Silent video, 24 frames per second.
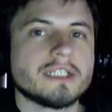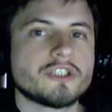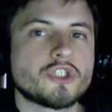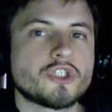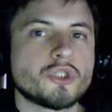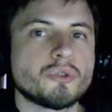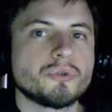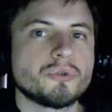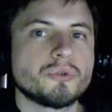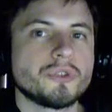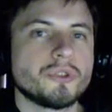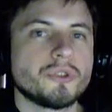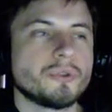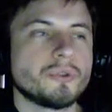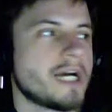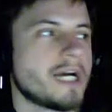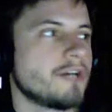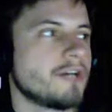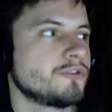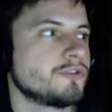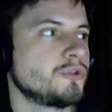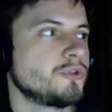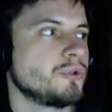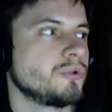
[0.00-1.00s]
show you
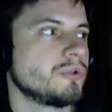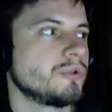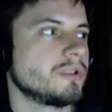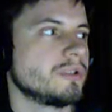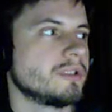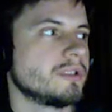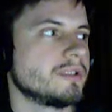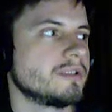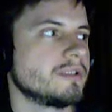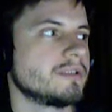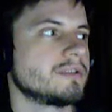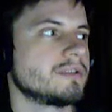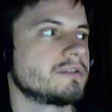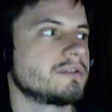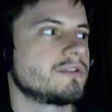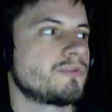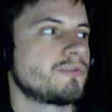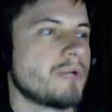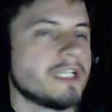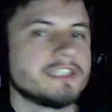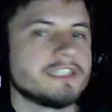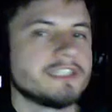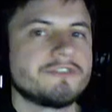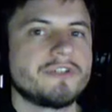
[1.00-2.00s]
how to
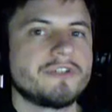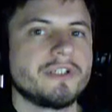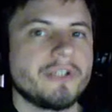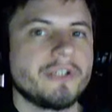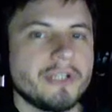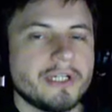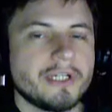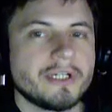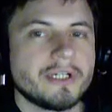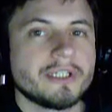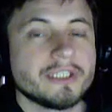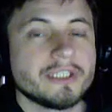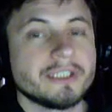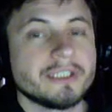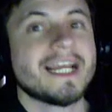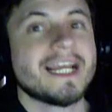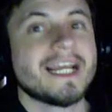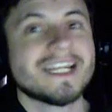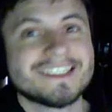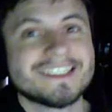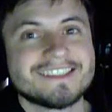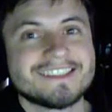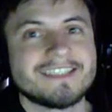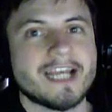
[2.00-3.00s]
transfer it here in the
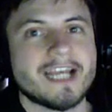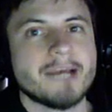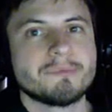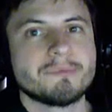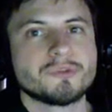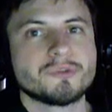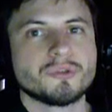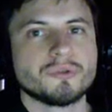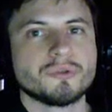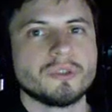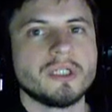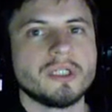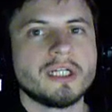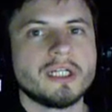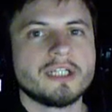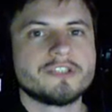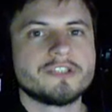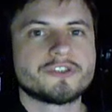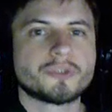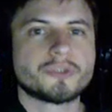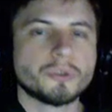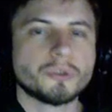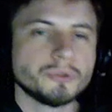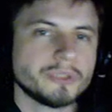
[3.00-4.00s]
next step. So
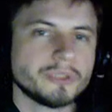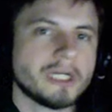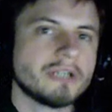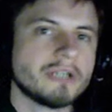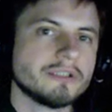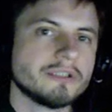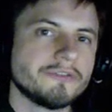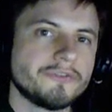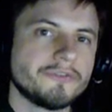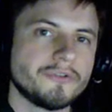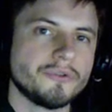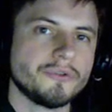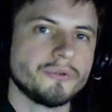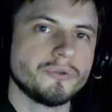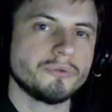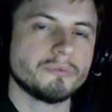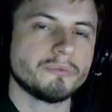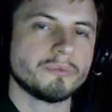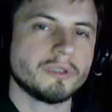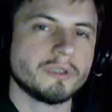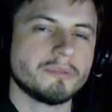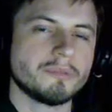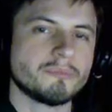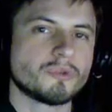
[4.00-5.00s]
scroll down a
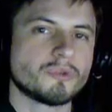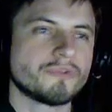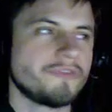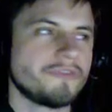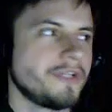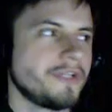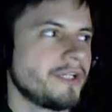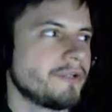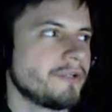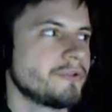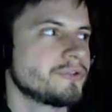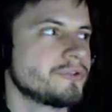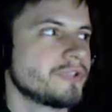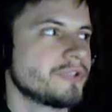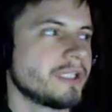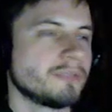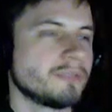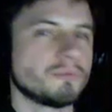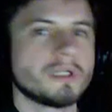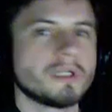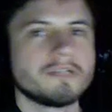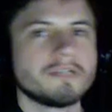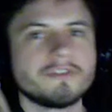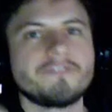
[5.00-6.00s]
few more videos,
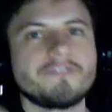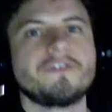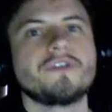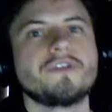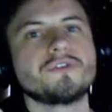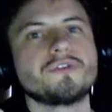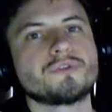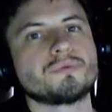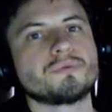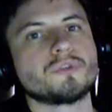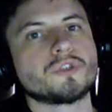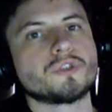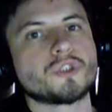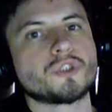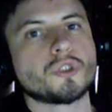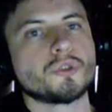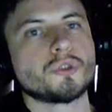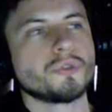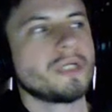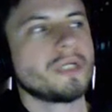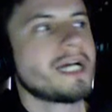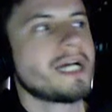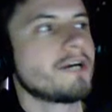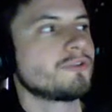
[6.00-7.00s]
and one of the videos will
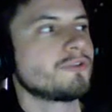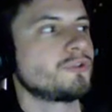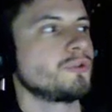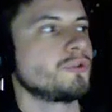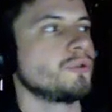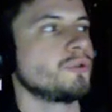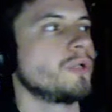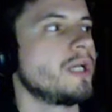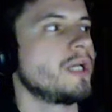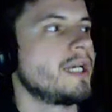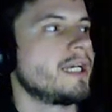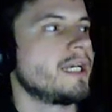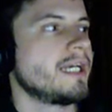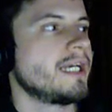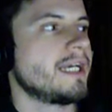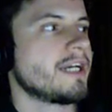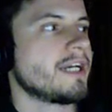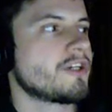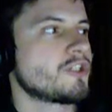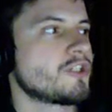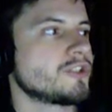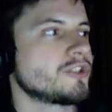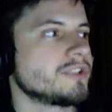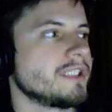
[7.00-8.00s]
show you how to
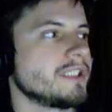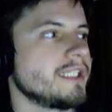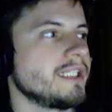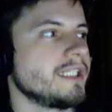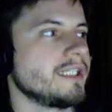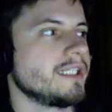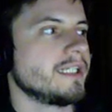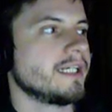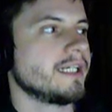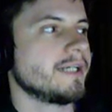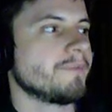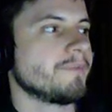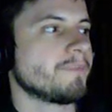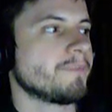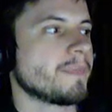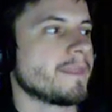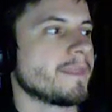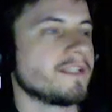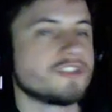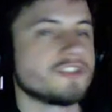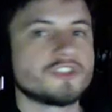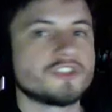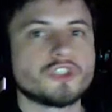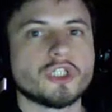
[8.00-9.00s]
actually
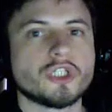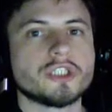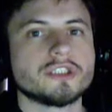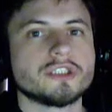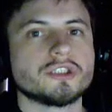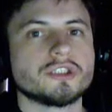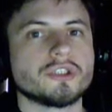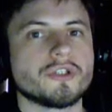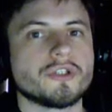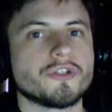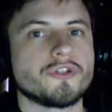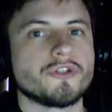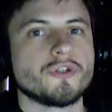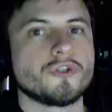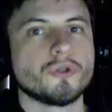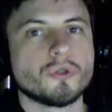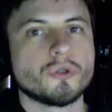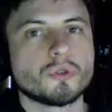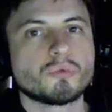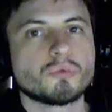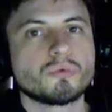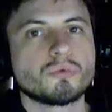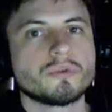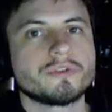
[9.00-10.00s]
install
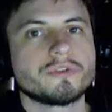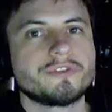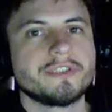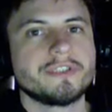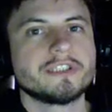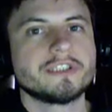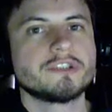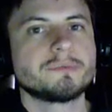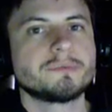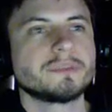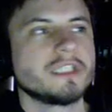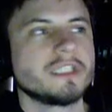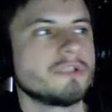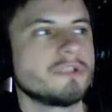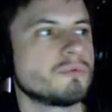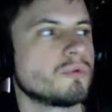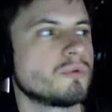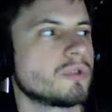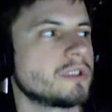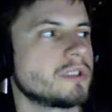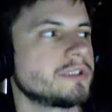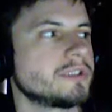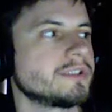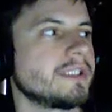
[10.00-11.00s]
your single player
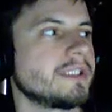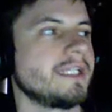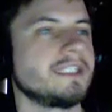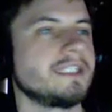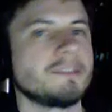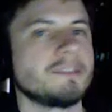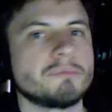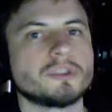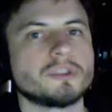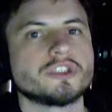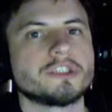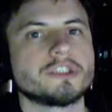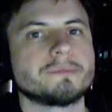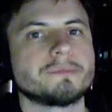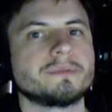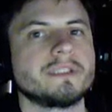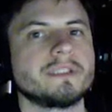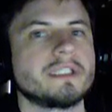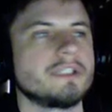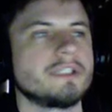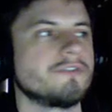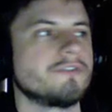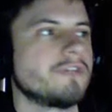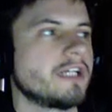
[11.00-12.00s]
world in a
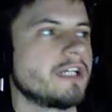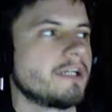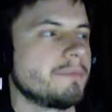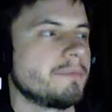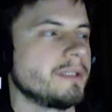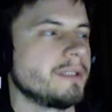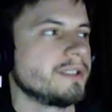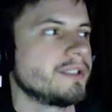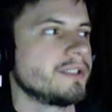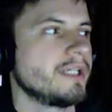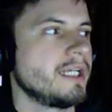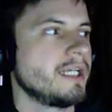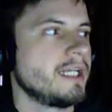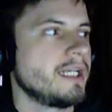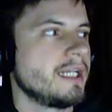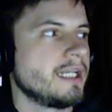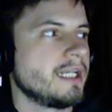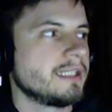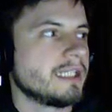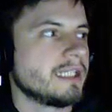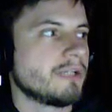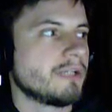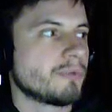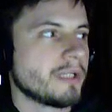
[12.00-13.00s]
multiplayer environment.
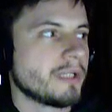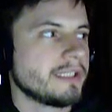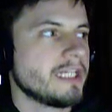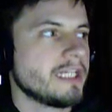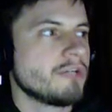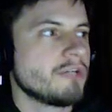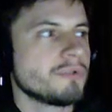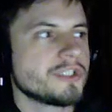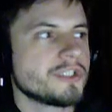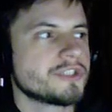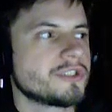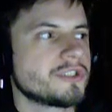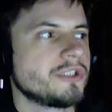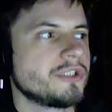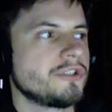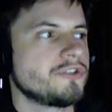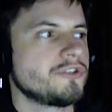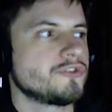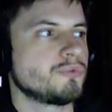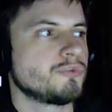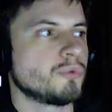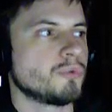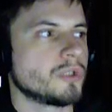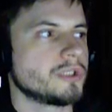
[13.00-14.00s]
Now right now we're just going to
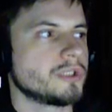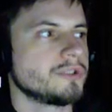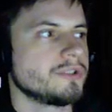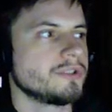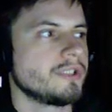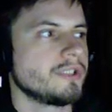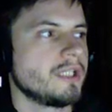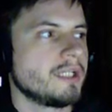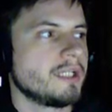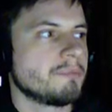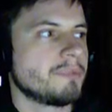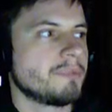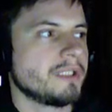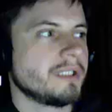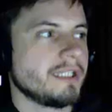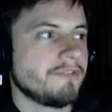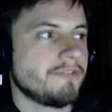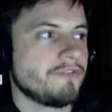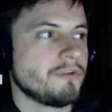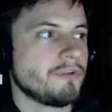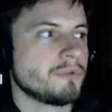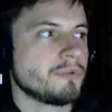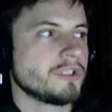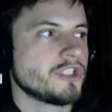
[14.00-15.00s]
use world, but
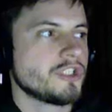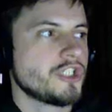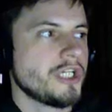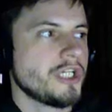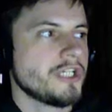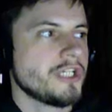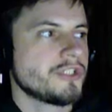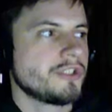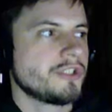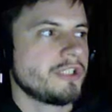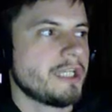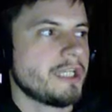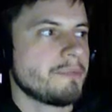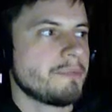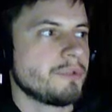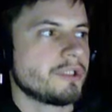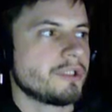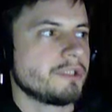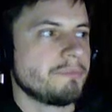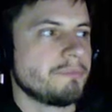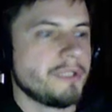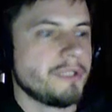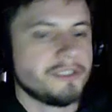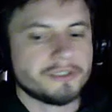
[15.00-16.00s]
if you want to change the name you
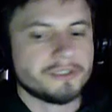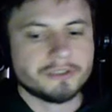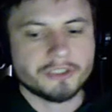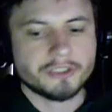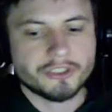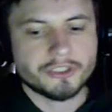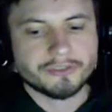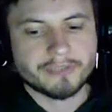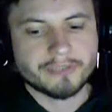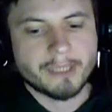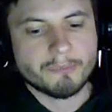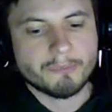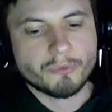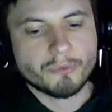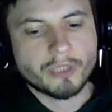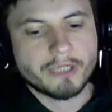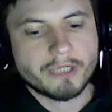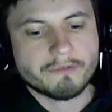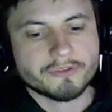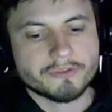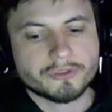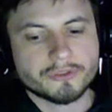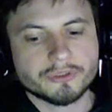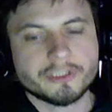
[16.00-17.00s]
can basically just type
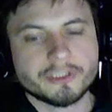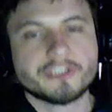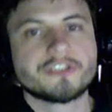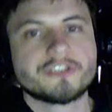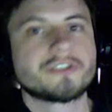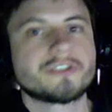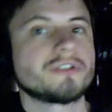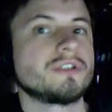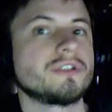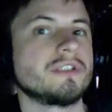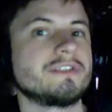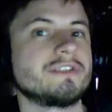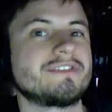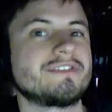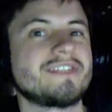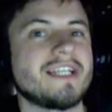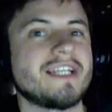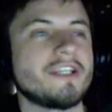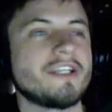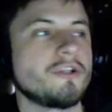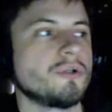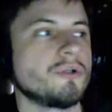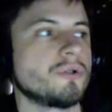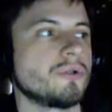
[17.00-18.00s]
whatever. So let's just
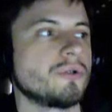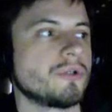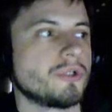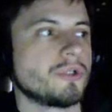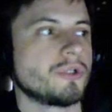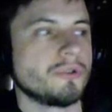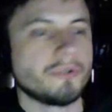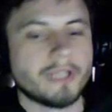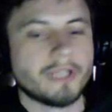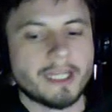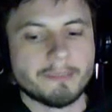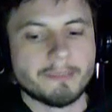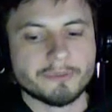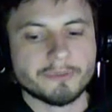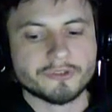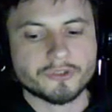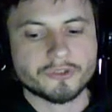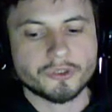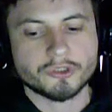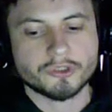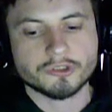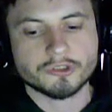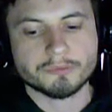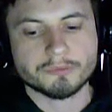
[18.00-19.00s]
say your name
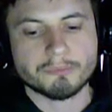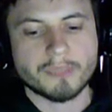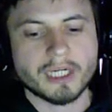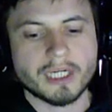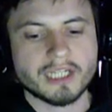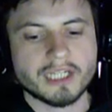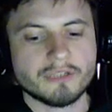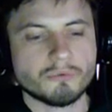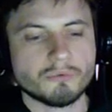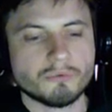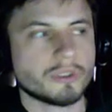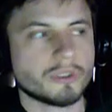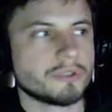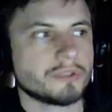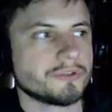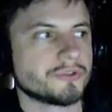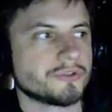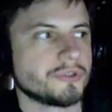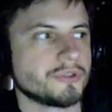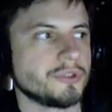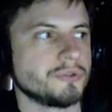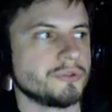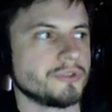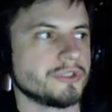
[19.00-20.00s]
is called my world,
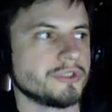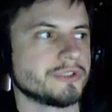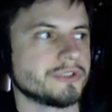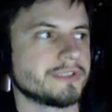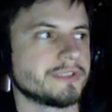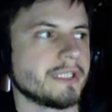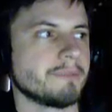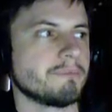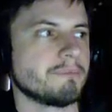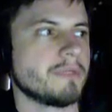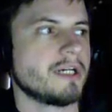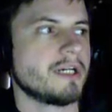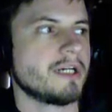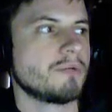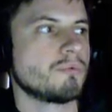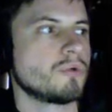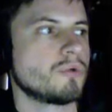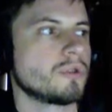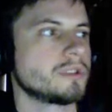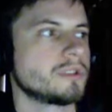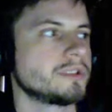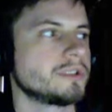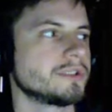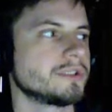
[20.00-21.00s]
so you'll just type my
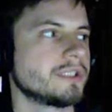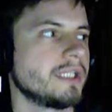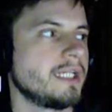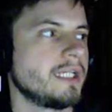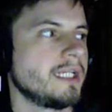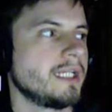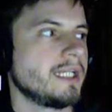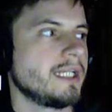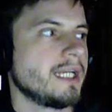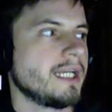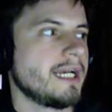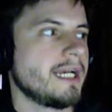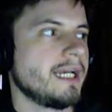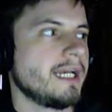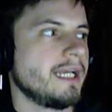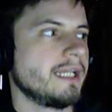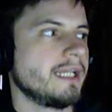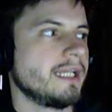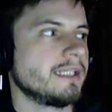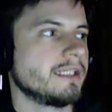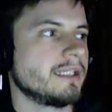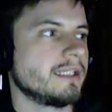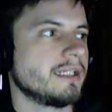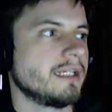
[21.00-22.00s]
world
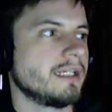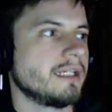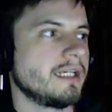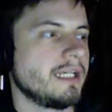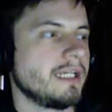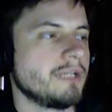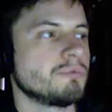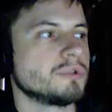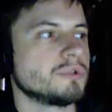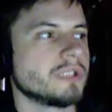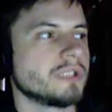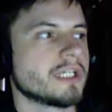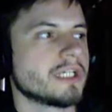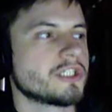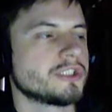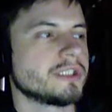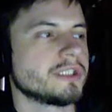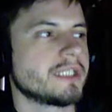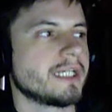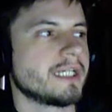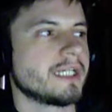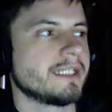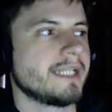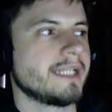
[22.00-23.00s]
and it will
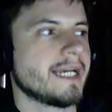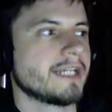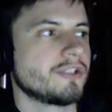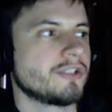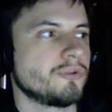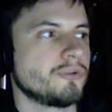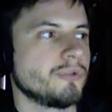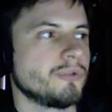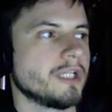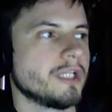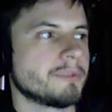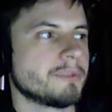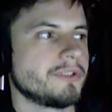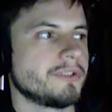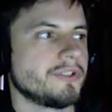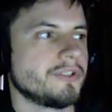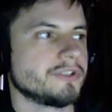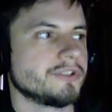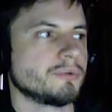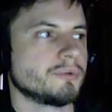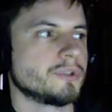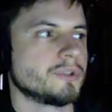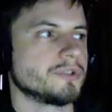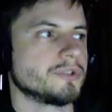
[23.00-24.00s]
actually connect to that
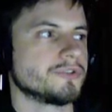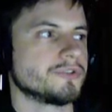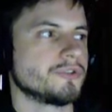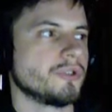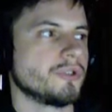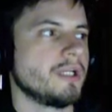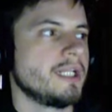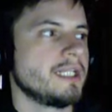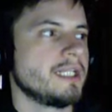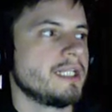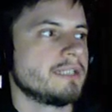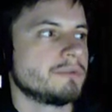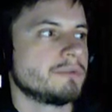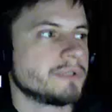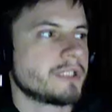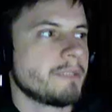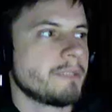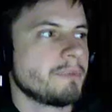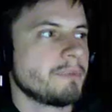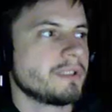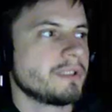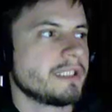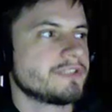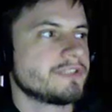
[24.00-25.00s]
particular world. So we'll
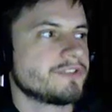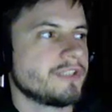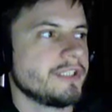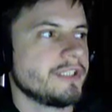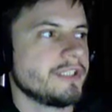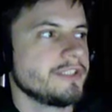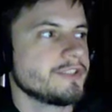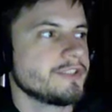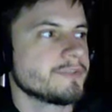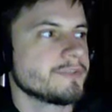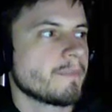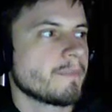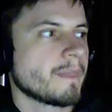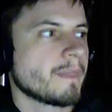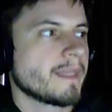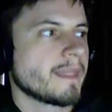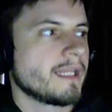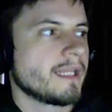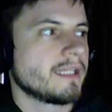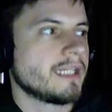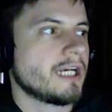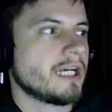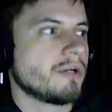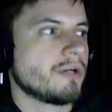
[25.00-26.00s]
keep it as this.
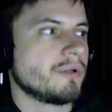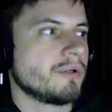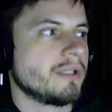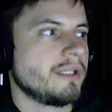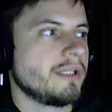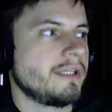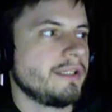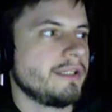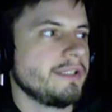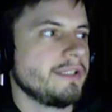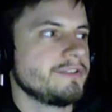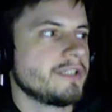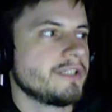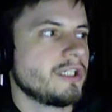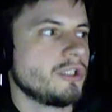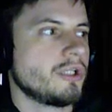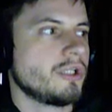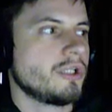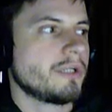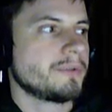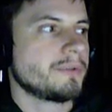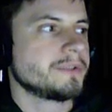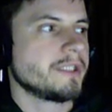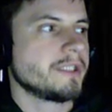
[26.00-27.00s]
Now these are
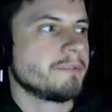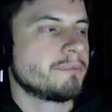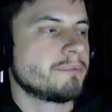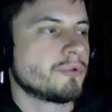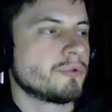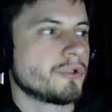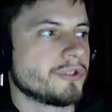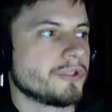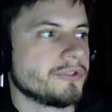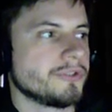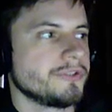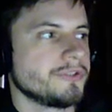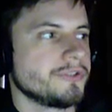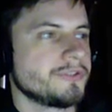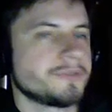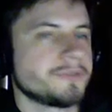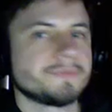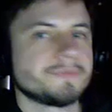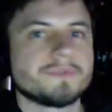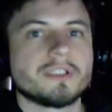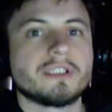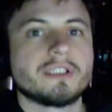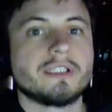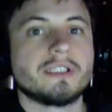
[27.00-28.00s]
not really important.
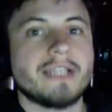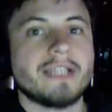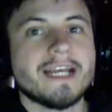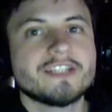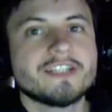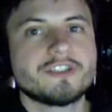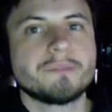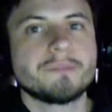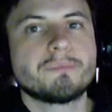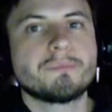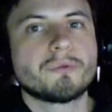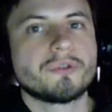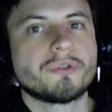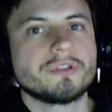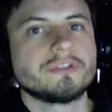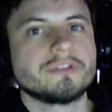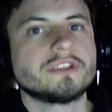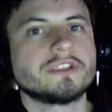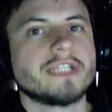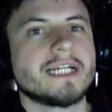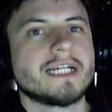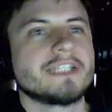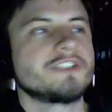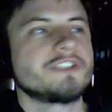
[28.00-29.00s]
The next important
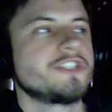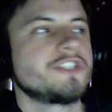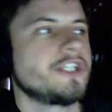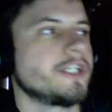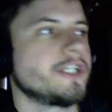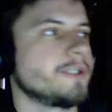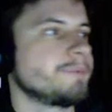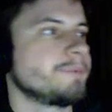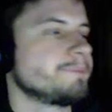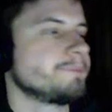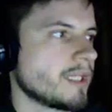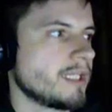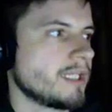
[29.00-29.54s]
line is here.